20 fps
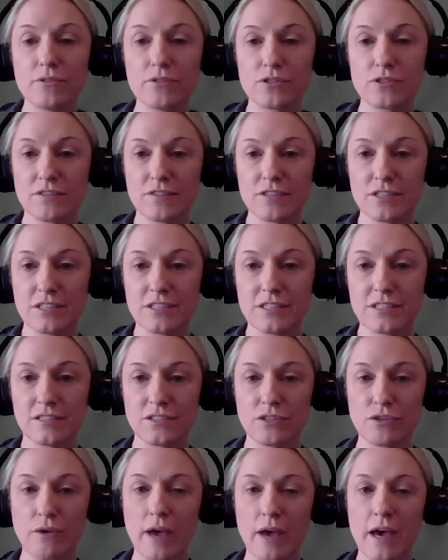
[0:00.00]
services is
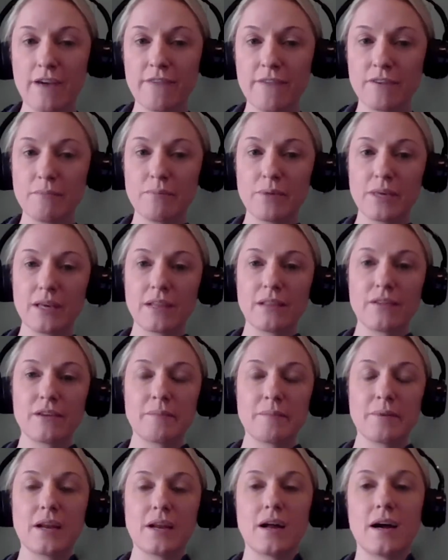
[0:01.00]
you have to be a little
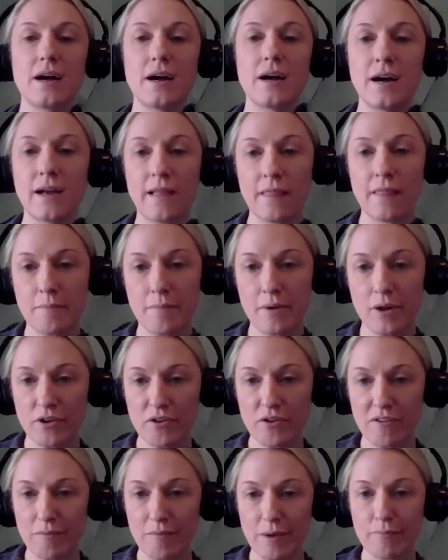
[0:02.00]
bit on the ball. You
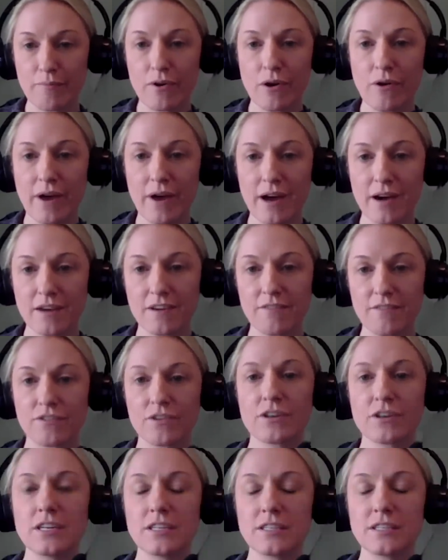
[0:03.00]
have to be proactive.
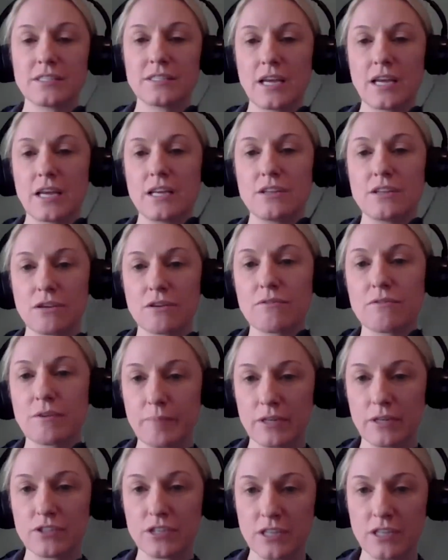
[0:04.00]
They're going to send you a
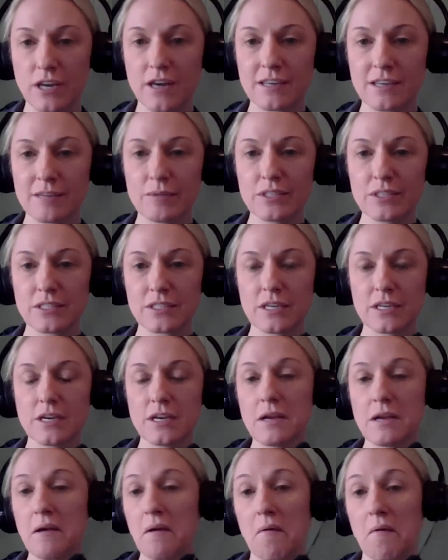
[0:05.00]
bunch of documents,
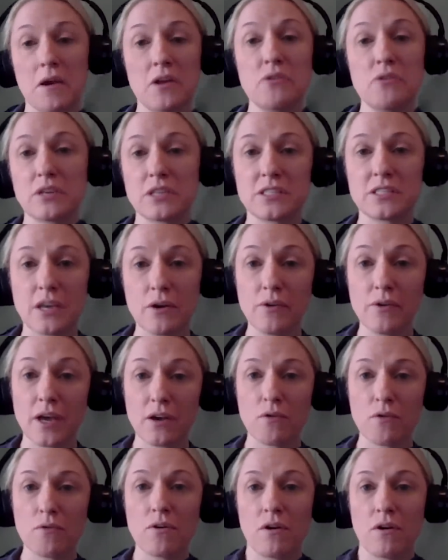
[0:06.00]
and you could say, okay,
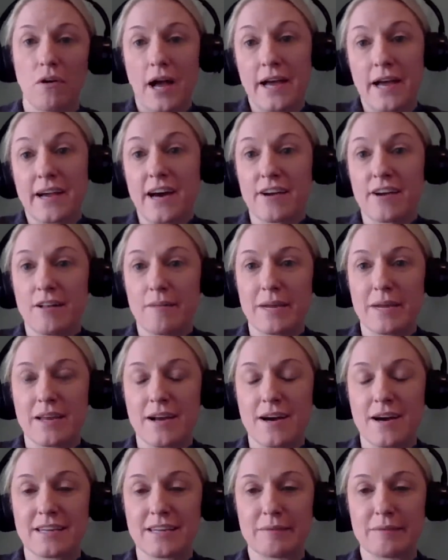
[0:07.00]
cool, I got all my
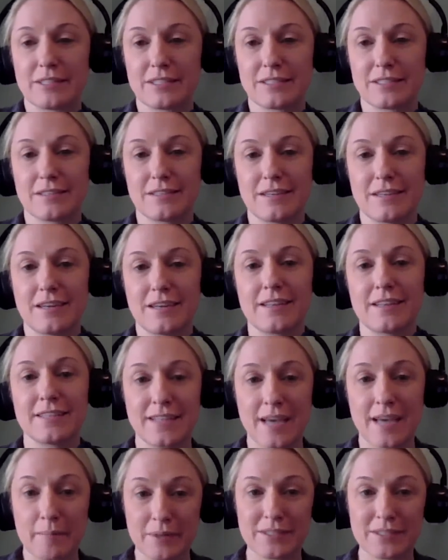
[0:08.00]
documents. This
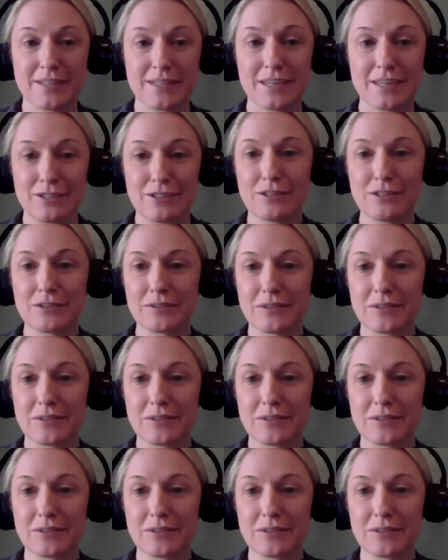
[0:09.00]
happens a lot too.